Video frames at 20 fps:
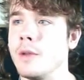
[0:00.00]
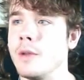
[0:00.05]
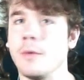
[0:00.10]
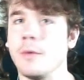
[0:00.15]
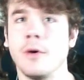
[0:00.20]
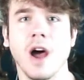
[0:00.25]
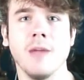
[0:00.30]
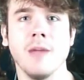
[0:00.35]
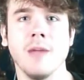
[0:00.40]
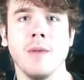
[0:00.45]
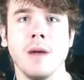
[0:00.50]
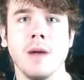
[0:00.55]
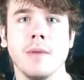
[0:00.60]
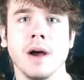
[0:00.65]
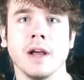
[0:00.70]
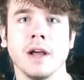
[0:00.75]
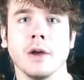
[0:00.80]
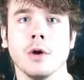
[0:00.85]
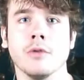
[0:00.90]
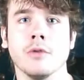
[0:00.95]
I'm gonna ride my
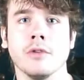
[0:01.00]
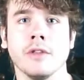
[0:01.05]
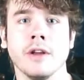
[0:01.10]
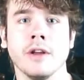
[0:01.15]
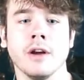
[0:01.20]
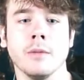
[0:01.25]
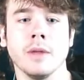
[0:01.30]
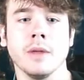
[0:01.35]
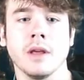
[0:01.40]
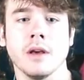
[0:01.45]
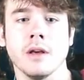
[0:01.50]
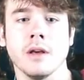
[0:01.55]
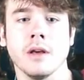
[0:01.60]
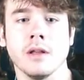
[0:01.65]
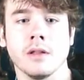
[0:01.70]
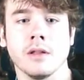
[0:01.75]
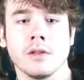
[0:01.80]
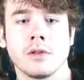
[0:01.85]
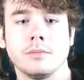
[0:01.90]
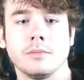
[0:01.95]
bike over there
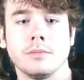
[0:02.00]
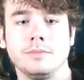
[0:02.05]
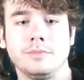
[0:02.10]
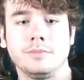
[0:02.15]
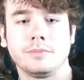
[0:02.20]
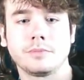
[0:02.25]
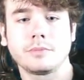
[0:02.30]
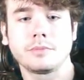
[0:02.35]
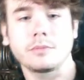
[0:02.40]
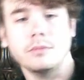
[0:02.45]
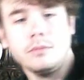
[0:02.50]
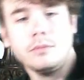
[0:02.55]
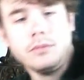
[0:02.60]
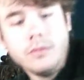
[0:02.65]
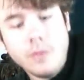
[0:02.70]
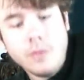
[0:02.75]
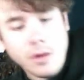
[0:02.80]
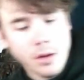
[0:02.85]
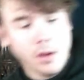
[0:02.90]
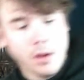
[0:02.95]
because
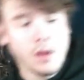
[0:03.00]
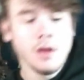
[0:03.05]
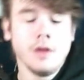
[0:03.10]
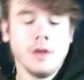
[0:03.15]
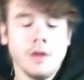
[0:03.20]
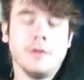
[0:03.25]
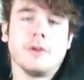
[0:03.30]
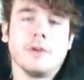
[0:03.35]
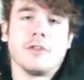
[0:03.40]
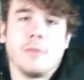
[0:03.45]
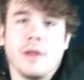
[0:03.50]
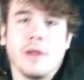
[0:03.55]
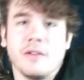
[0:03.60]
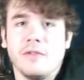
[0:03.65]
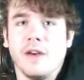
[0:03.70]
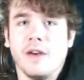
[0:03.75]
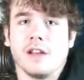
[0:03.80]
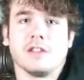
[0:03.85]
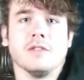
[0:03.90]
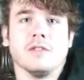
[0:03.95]
there's a big
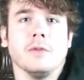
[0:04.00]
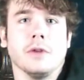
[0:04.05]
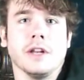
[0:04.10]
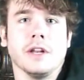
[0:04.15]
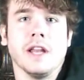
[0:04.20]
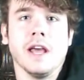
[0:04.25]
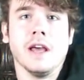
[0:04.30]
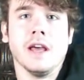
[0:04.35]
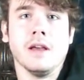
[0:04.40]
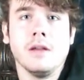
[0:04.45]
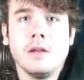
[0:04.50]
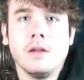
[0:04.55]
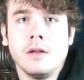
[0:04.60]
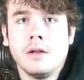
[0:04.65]
festival today